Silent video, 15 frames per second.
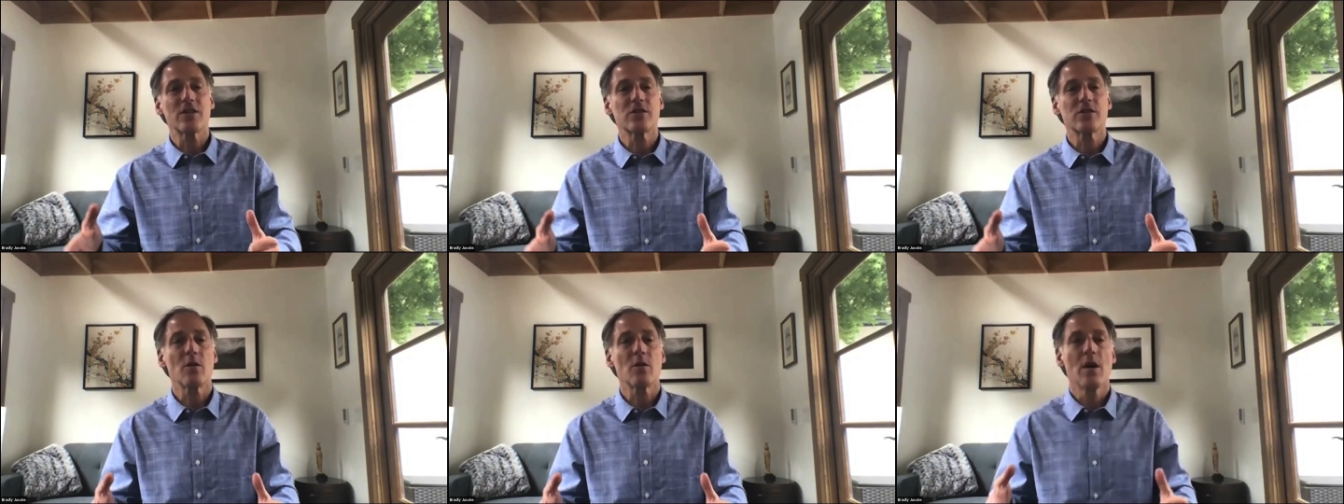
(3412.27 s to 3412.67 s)

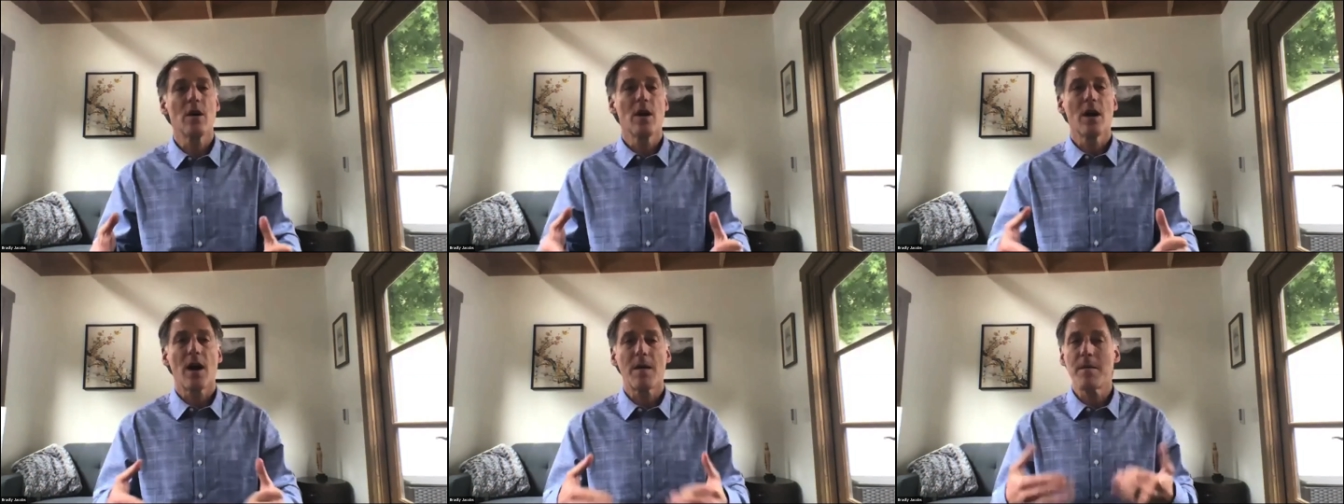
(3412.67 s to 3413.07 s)
So
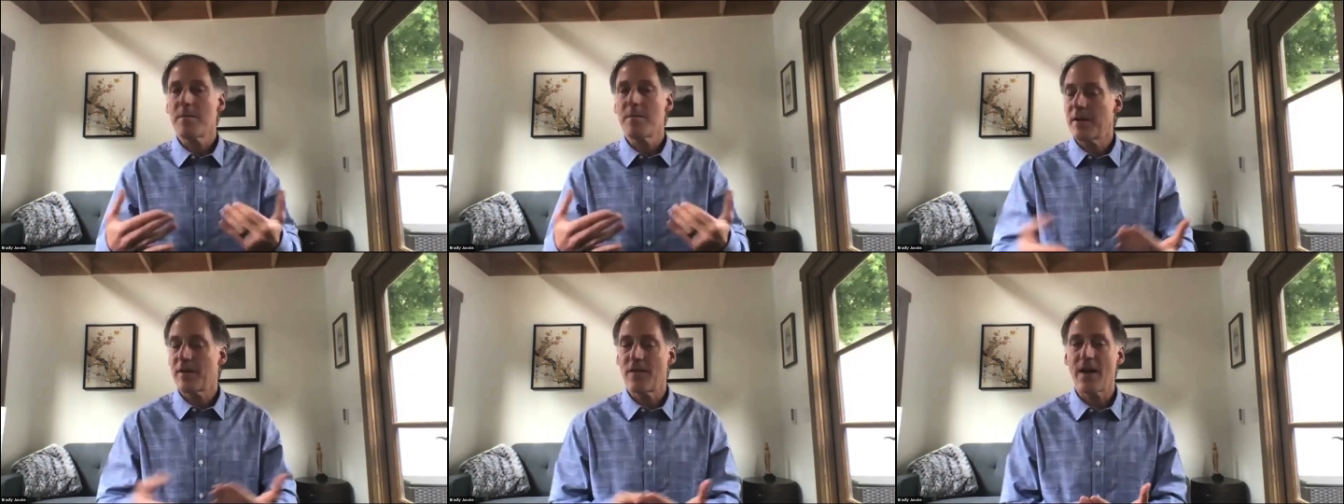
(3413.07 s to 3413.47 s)
I'm a
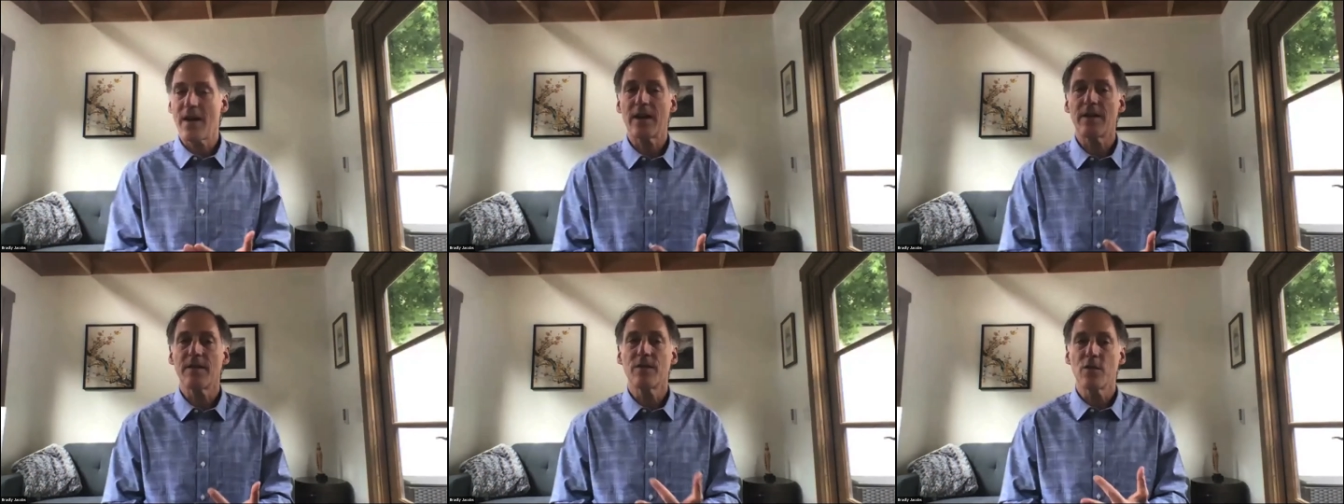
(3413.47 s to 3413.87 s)
big
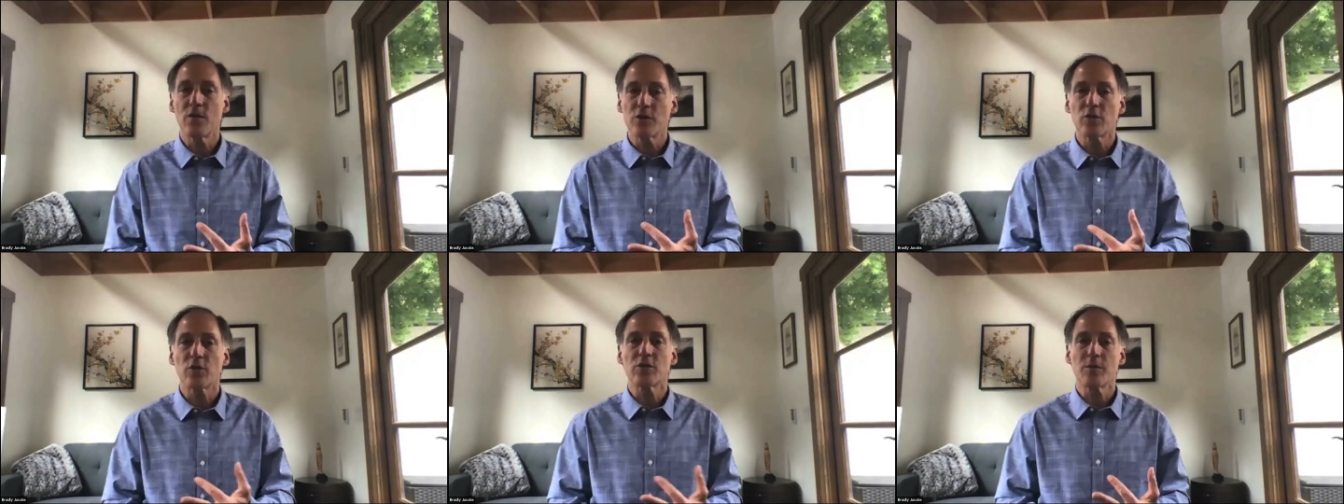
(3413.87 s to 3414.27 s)
fan of
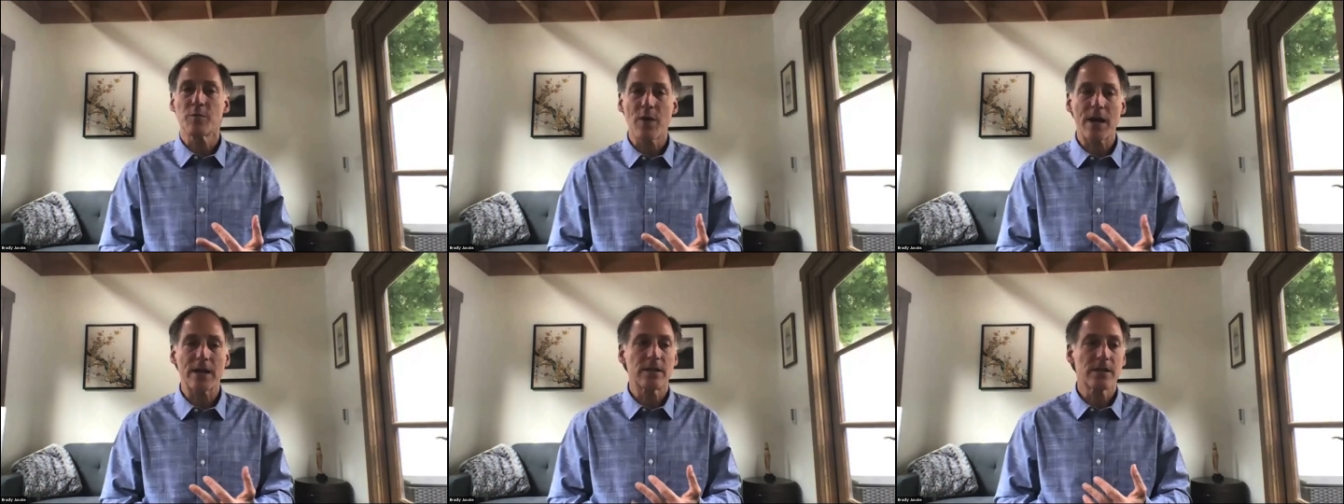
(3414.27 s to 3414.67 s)
those sorts of
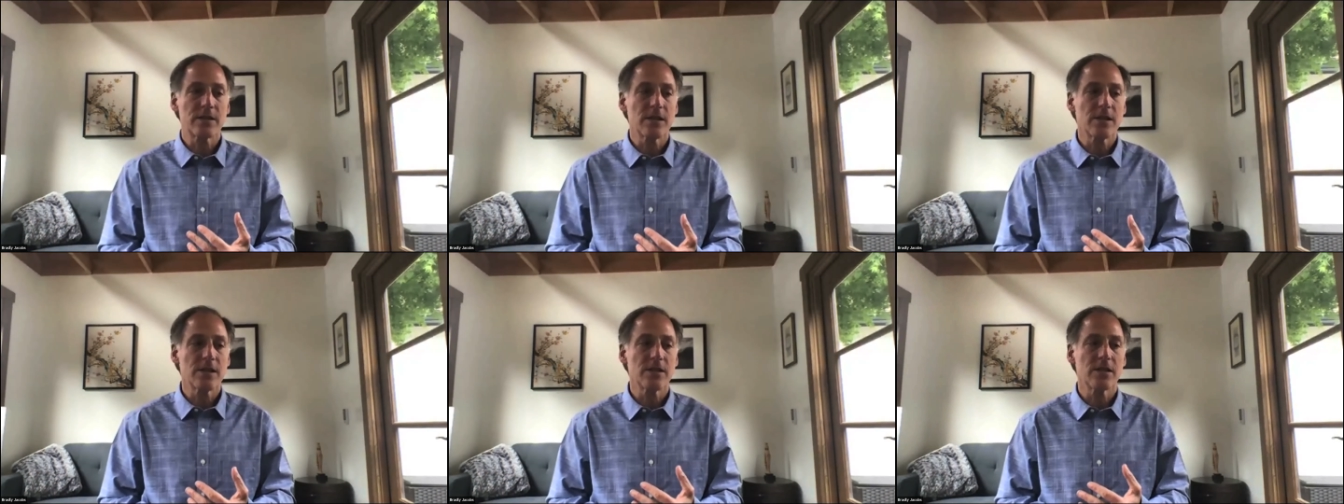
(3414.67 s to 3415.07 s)

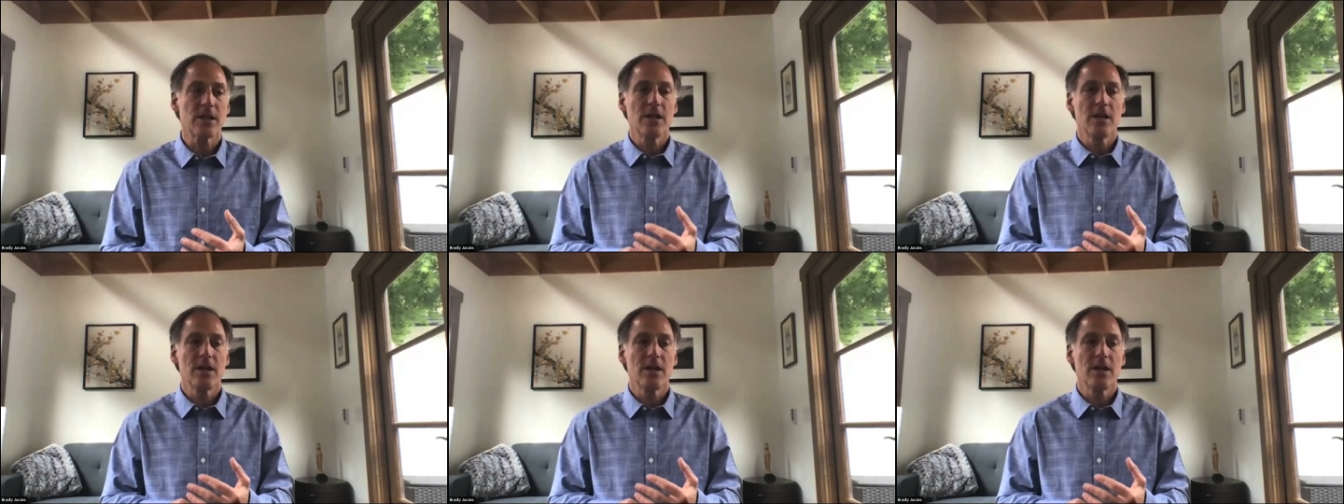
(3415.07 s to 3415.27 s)
practices.